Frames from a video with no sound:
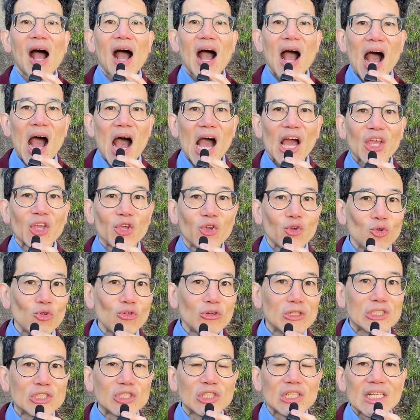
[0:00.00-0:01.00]
I
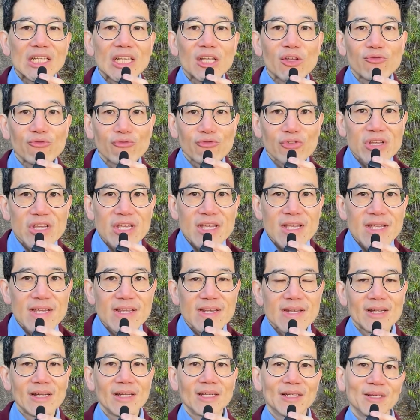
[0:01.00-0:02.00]
usually
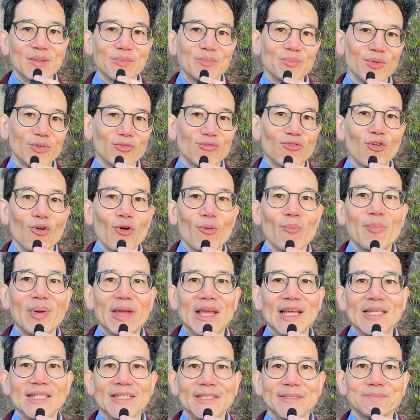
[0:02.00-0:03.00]
read before
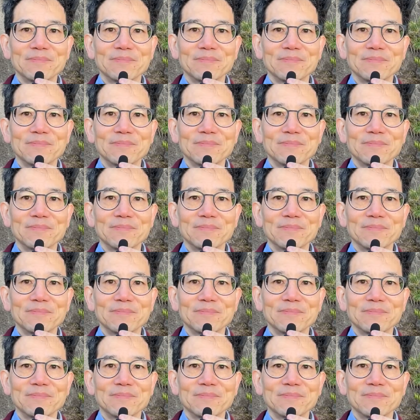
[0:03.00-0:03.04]
bed.